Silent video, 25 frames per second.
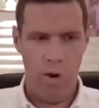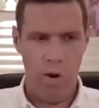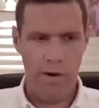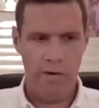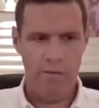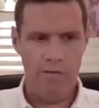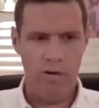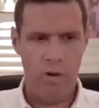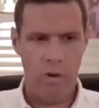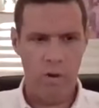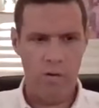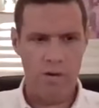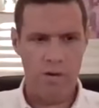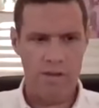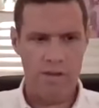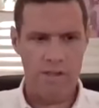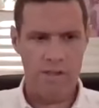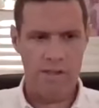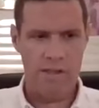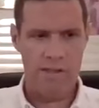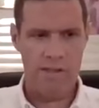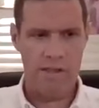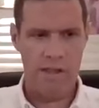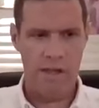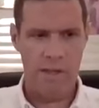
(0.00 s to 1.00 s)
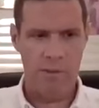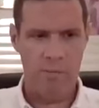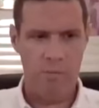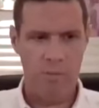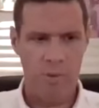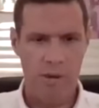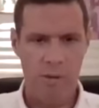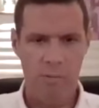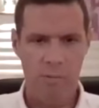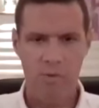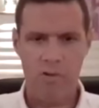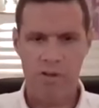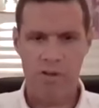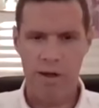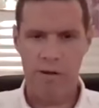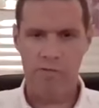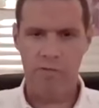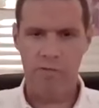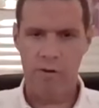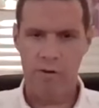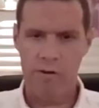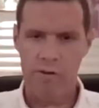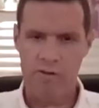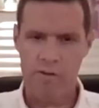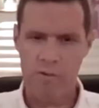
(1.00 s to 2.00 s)
What I've noticed is that pretty much
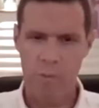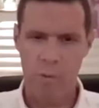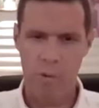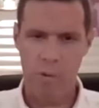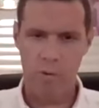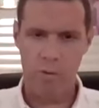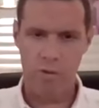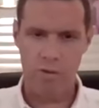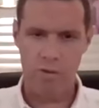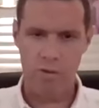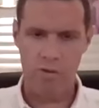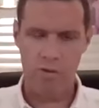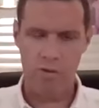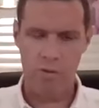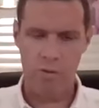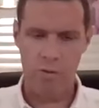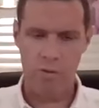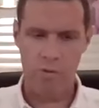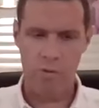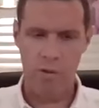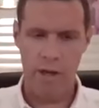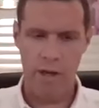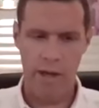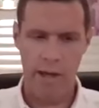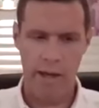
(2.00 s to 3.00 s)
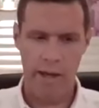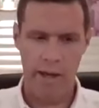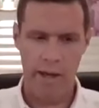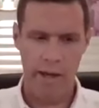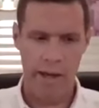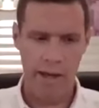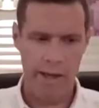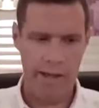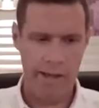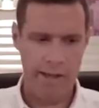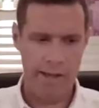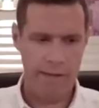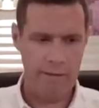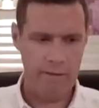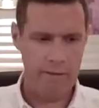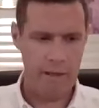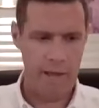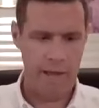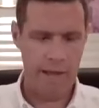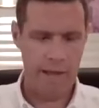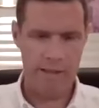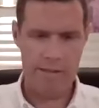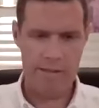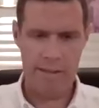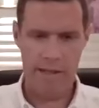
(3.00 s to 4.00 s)
everyone I've spoken to, any
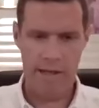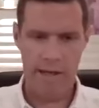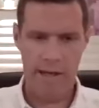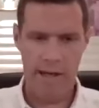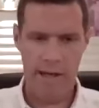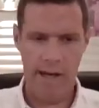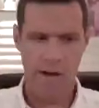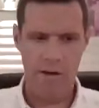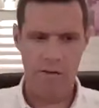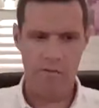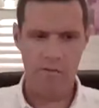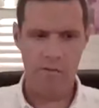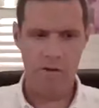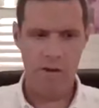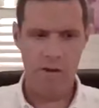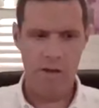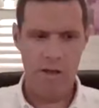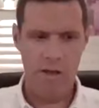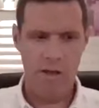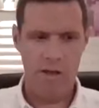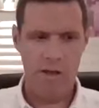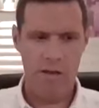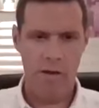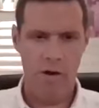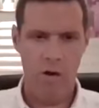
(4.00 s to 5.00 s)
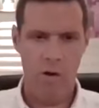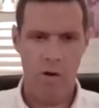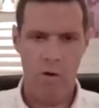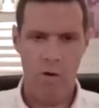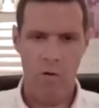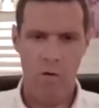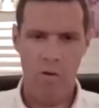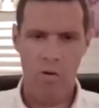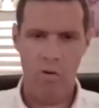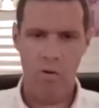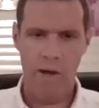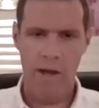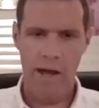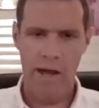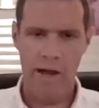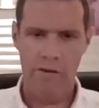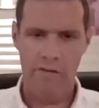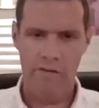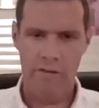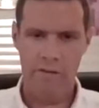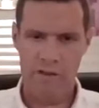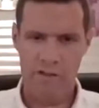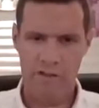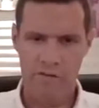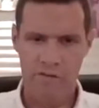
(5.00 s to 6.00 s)
clients that I have, all
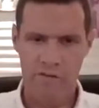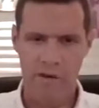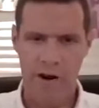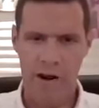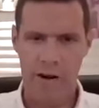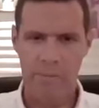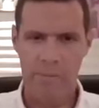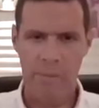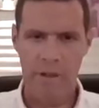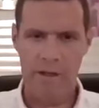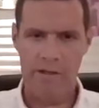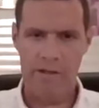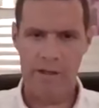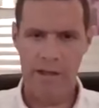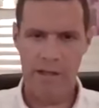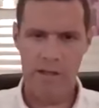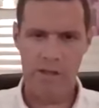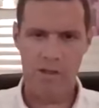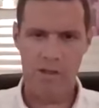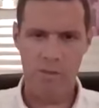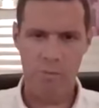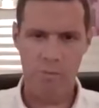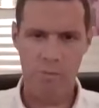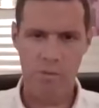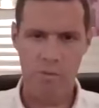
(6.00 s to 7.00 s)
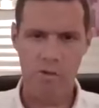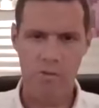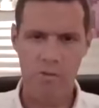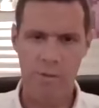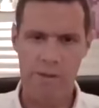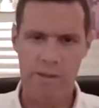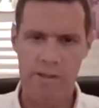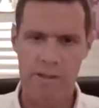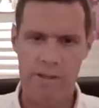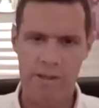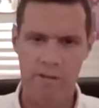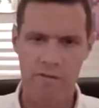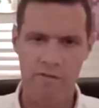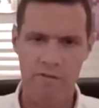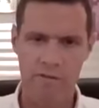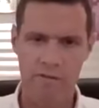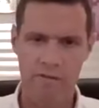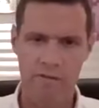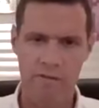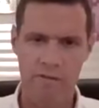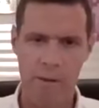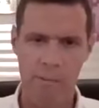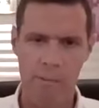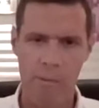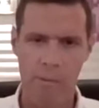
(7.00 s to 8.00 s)
have this fragmentation between the
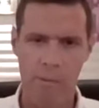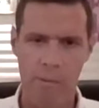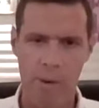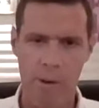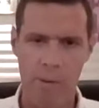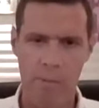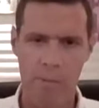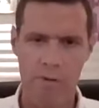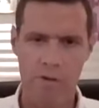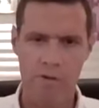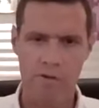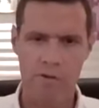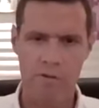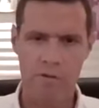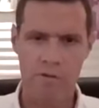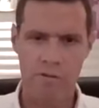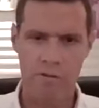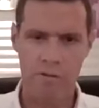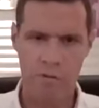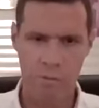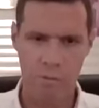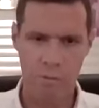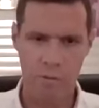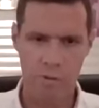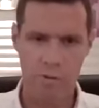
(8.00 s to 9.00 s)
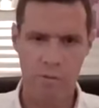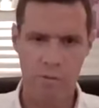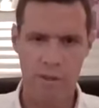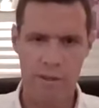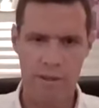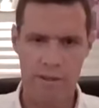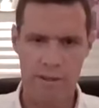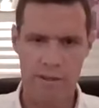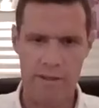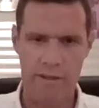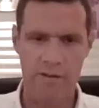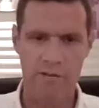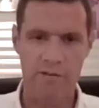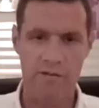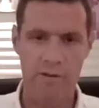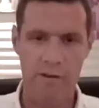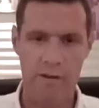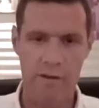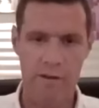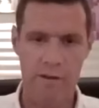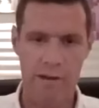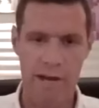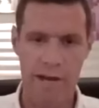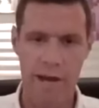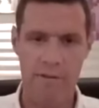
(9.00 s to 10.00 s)
different family members, so between the
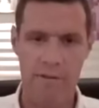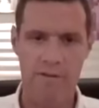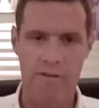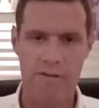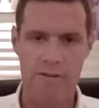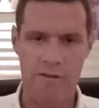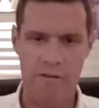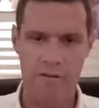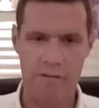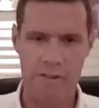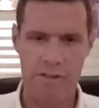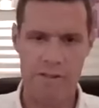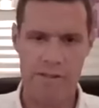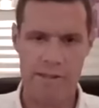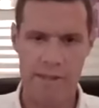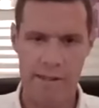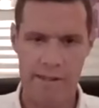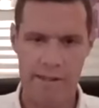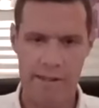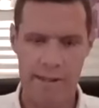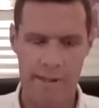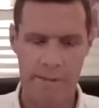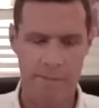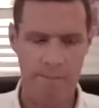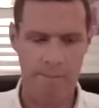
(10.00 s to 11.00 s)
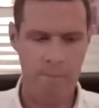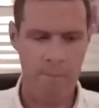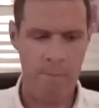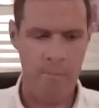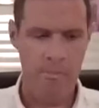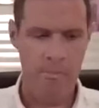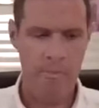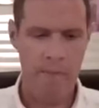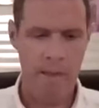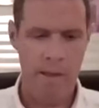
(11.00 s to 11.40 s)
different levels of the psyche.